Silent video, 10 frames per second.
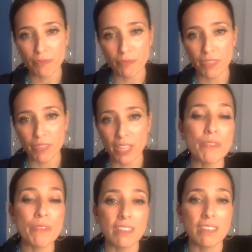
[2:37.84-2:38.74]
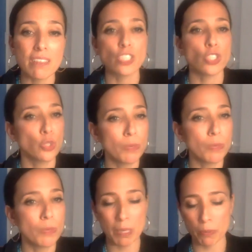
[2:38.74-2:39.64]
that we've still got too many
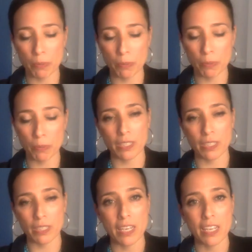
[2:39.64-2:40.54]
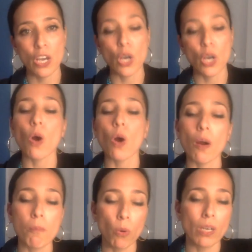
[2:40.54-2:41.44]
people in government who are
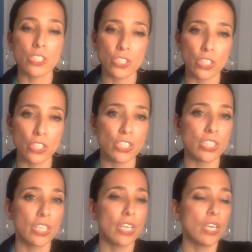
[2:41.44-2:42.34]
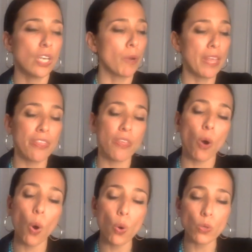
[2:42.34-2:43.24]
more concerned with
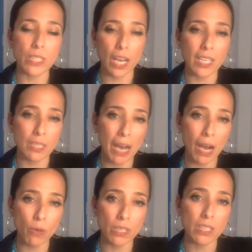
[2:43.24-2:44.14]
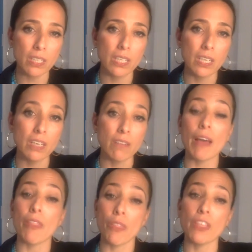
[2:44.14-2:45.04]
holding on to power
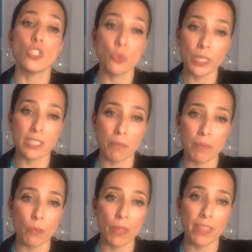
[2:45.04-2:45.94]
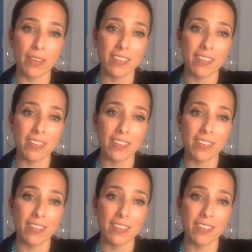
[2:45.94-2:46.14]
rather than doing something with it.